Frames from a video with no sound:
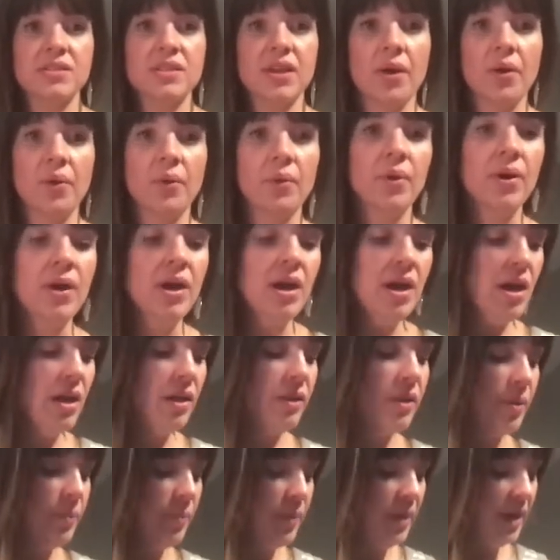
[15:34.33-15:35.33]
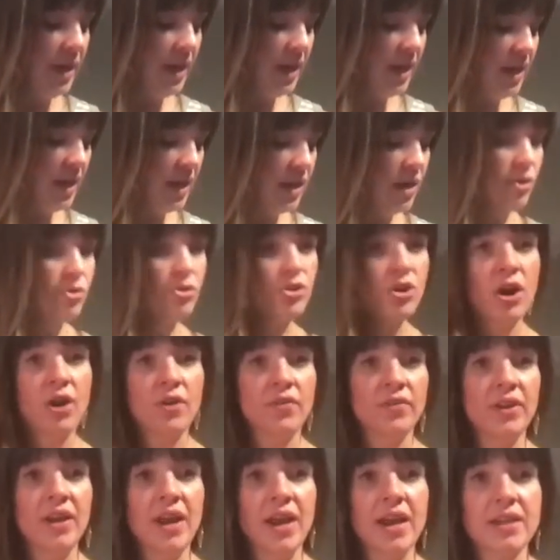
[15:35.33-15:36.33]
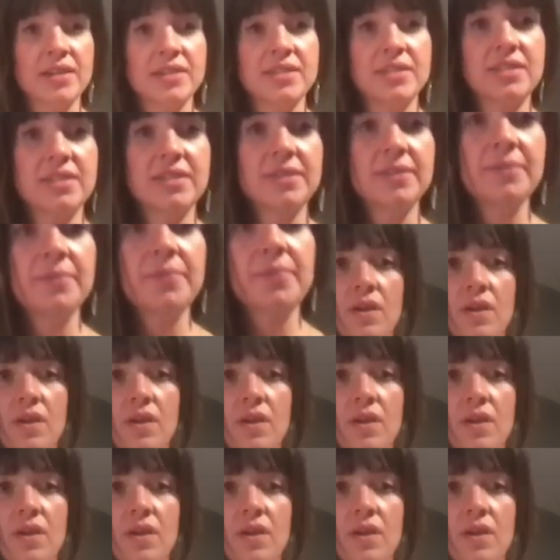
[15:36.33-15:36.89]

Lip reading: So let me go try on the next.